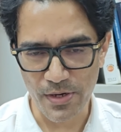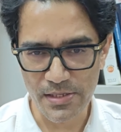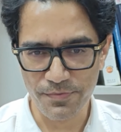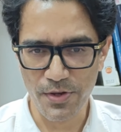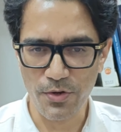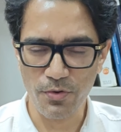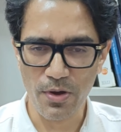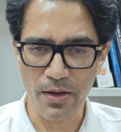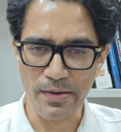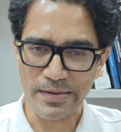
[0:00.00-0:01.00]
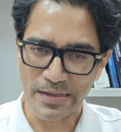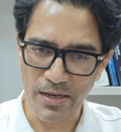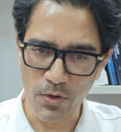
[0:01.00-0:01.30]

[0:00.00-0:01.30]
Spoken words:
Today's video I will tell